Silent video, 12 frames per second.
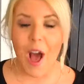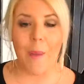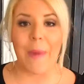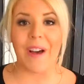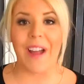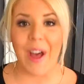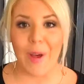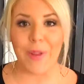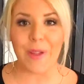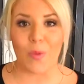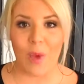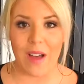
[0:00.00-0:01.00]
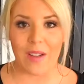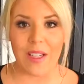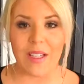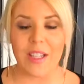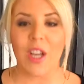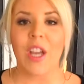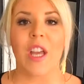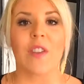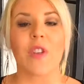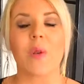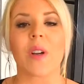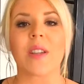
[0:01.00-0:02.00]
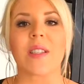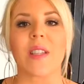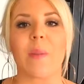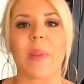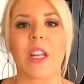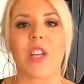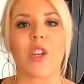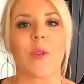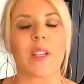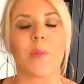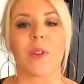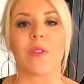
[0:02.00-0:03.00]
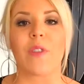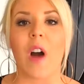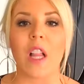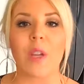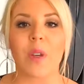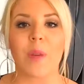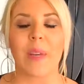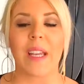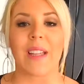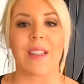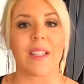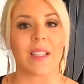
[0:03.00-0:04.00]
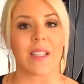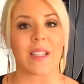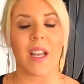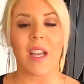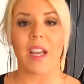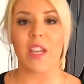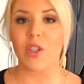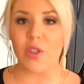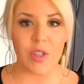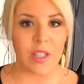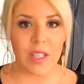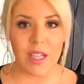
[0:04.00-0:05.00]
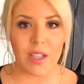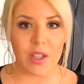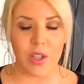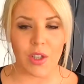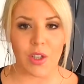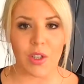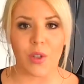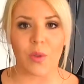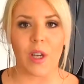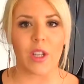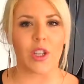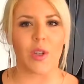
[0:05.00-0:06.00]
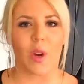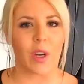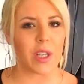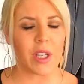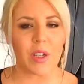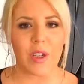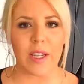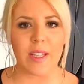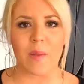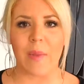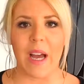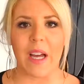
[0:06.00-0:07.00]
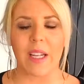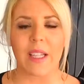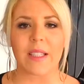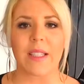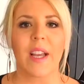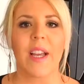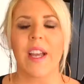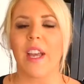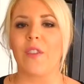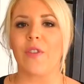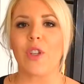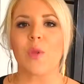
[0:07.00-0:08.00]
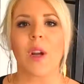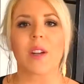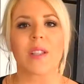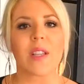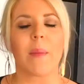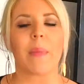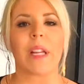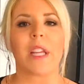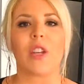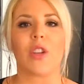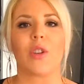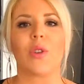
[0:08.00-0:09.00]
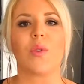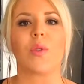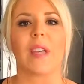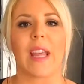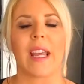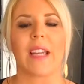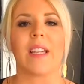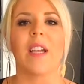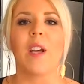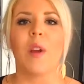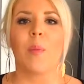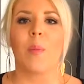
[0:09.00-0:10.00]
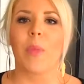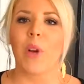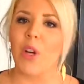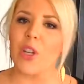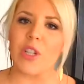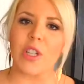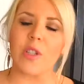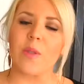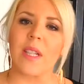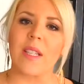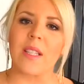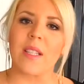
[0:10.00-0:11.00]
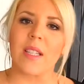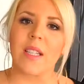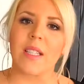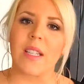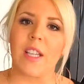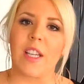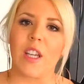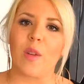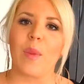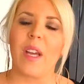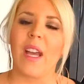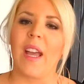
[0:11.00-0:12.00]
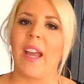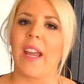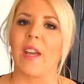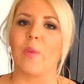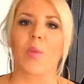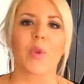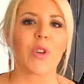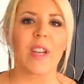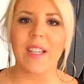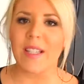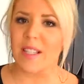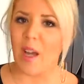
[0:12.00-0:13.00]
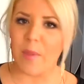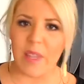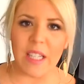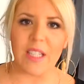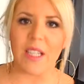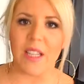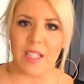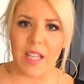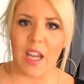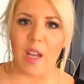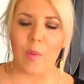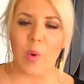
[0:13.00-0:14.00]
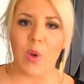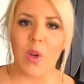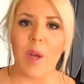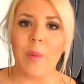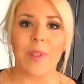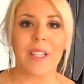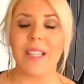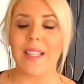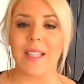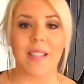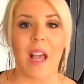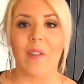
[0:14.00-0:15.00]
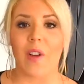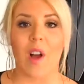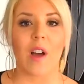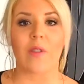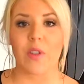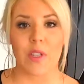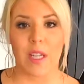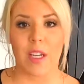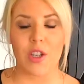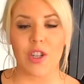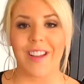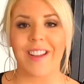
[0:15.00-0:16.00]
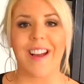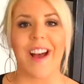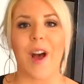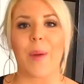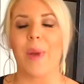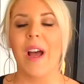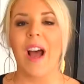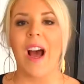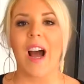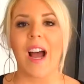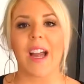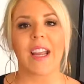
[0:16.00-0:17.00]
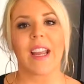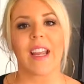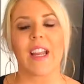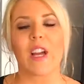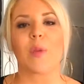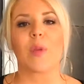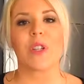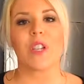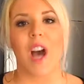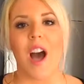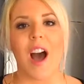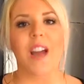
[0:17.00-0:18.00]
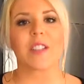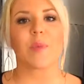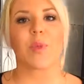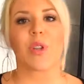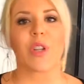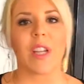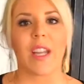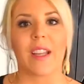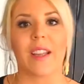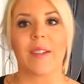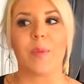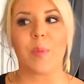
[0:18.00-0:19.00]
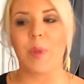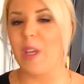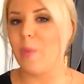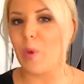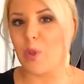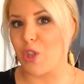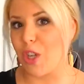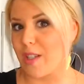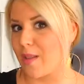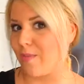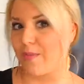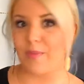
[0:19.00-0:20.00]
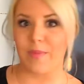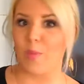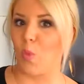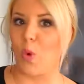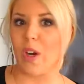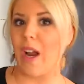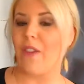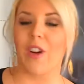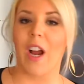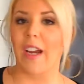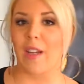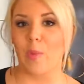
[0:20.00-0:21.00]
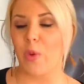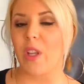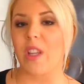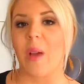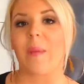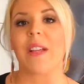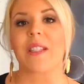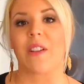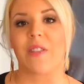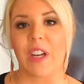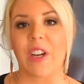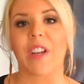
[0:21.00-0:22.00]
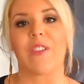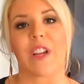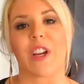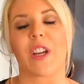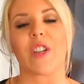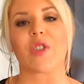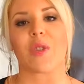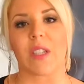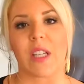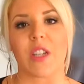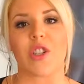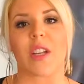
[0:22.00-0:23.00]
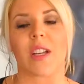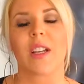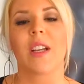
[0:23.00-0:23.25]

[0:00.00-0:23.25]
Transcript: about health and wellness, if you are somebody who has been following me and this is interesting to you and you are curious about it, if you are somebody who can merge into an existing team and bring something to the table, please let's have a conversation. Um, I am not putting people just wherever I can put them. It's a very, very strategic